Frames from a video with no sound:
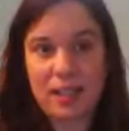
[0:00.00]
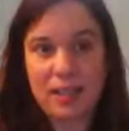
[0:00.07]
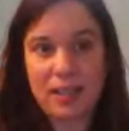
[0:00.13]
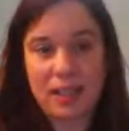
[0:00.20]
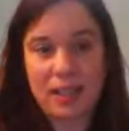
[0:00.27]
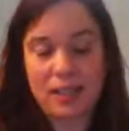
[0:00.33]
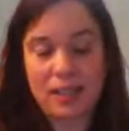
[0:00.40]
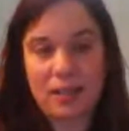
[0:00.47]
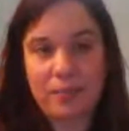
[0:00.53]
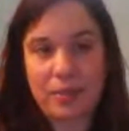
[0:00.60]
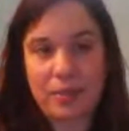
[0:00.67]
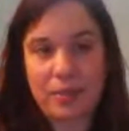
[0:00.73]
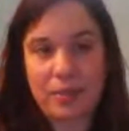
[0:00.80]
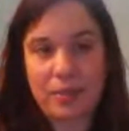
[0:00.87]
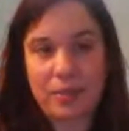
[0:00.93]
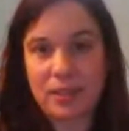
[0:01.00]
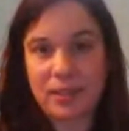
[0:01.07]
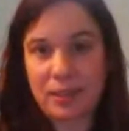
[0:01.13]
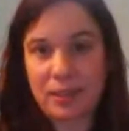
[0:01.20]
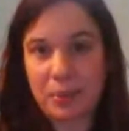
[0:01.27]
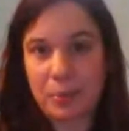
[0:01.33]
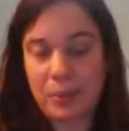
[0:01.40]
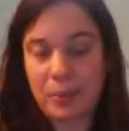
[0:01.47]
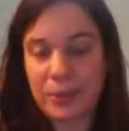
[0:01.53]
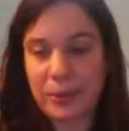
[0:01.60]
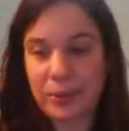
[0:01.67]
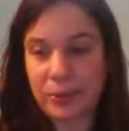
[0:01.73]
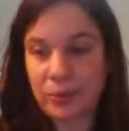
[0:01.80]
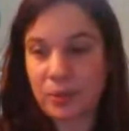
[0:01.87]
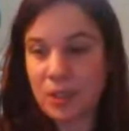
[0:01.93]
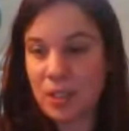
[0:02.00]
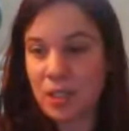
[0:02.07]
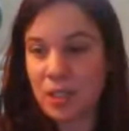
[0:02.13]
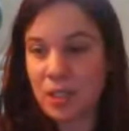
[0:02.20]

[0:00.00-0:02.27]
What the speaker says: I think, a lot of other things that we want to do